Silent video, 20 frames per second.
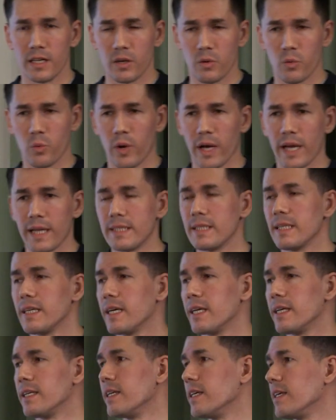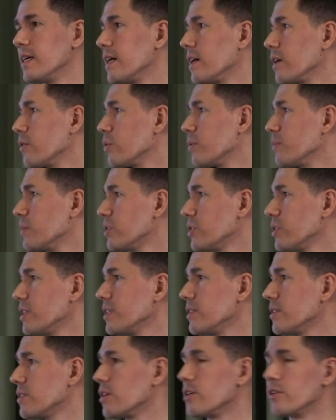when our
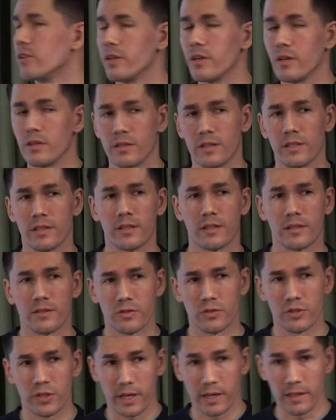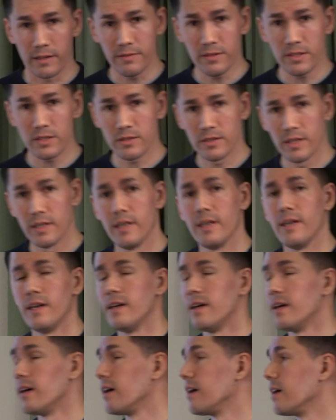machines are on the shelves,
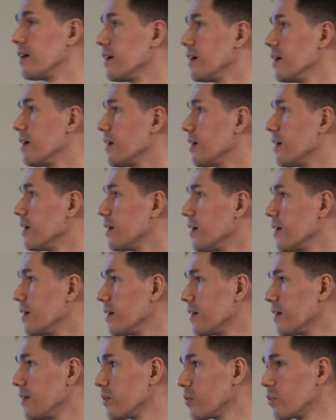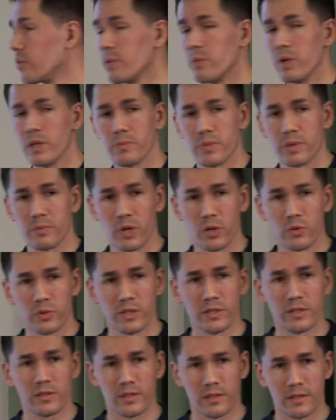we will promote
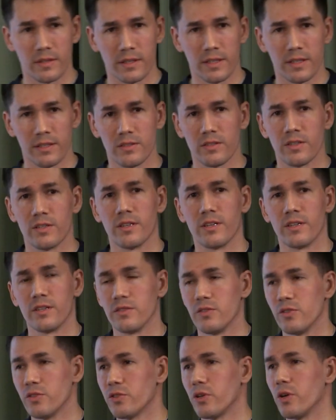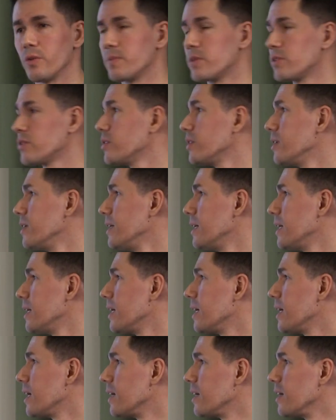it in the shops
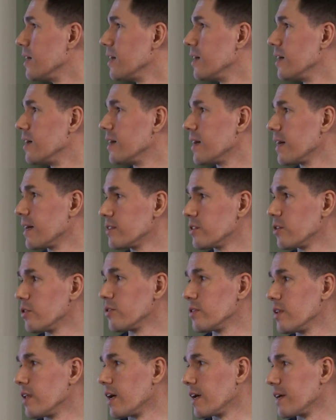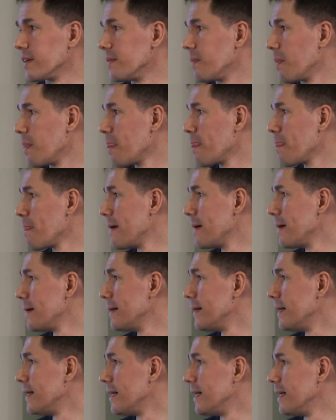and online.
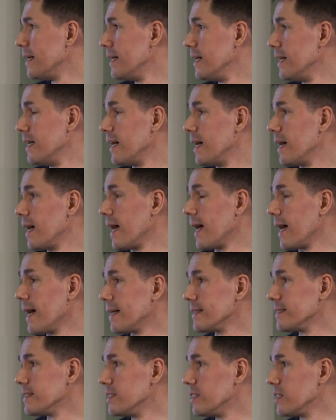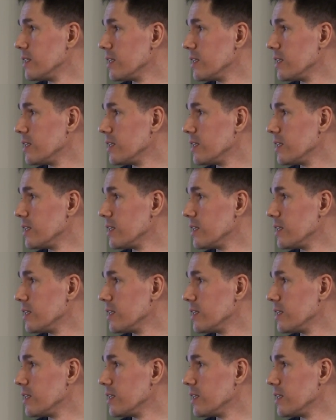And